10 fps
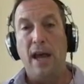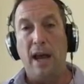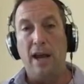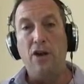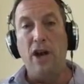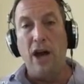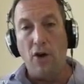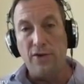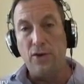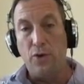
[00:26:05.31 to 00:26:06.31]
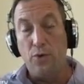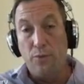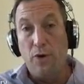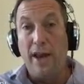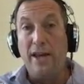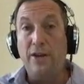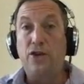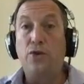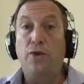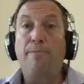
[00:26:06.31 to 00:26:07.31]
And also
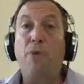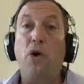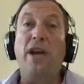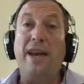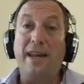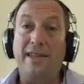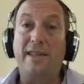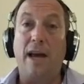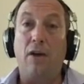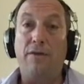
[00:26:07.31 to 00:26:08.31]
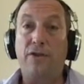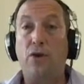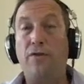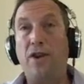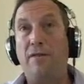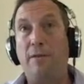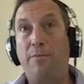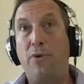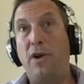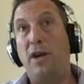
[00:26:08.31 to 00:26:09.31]
related to the booking itself. So if you have a
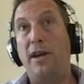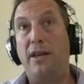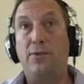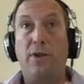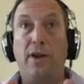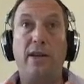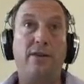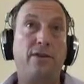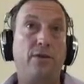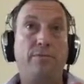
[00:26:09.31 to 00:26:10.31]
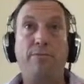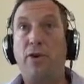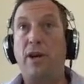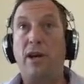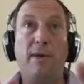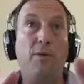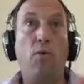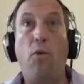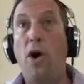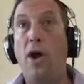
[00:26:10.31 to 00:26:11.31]
booking that's related to booking
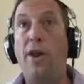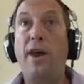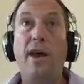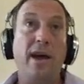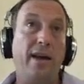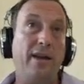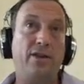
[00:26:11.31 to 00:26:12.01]
number 1 and it's